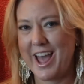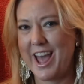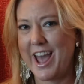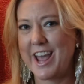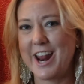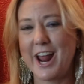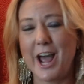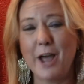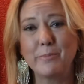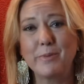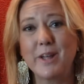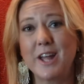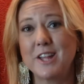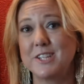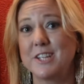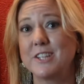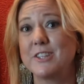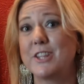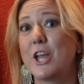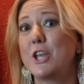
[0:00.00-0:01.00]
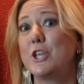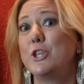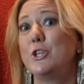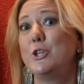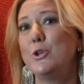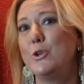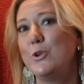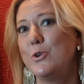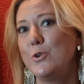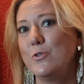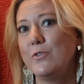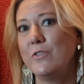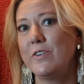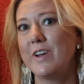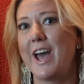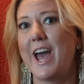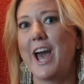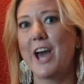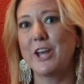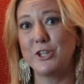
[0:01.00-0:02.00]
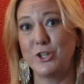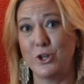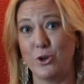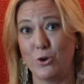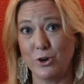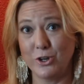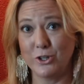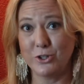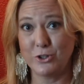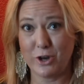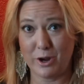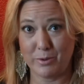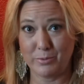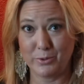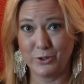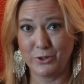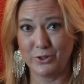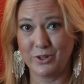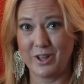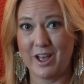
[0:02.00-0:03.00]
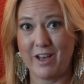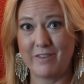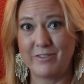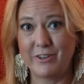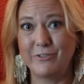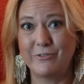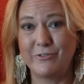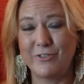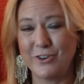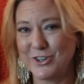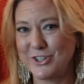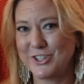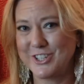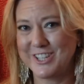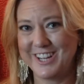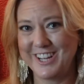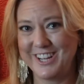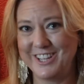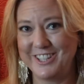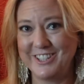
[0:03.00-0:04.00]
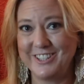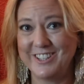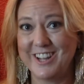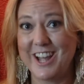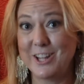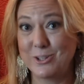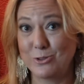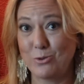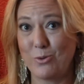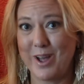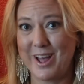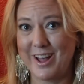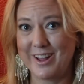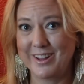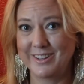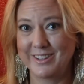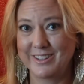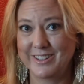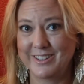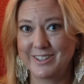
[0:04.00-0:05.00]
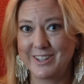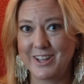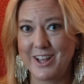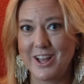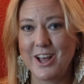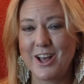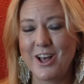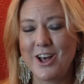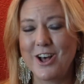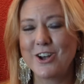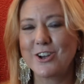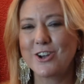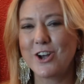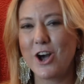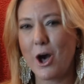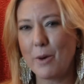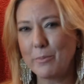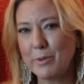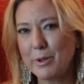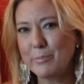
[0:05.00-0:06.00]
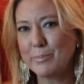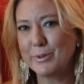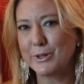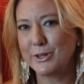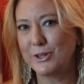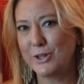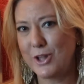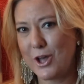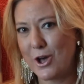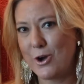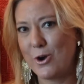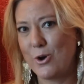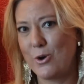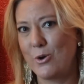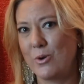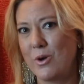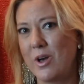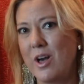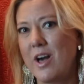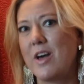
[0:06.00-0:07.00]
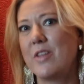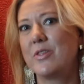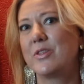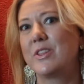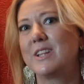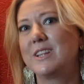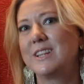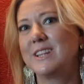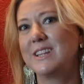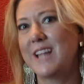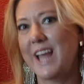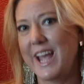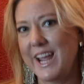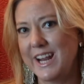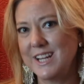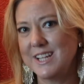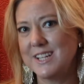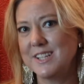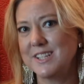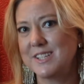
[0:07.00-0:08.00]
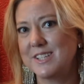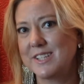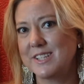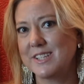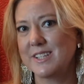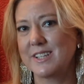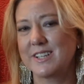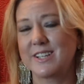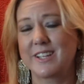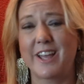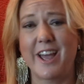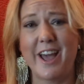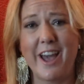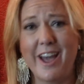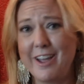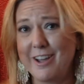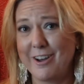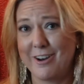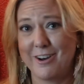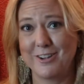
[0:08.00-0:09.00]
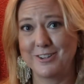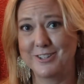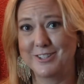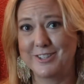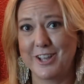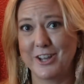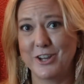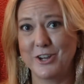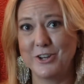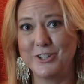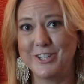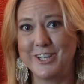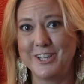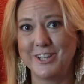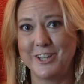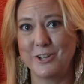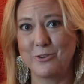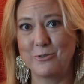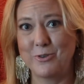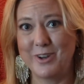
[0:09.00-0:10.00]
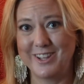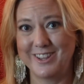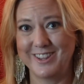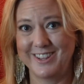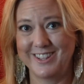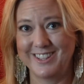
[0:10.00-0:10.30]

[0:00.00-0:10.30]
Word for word: And I'm guessing that you've had your trouble of adversity as well. Comment below the latest chaos that you're dealing with.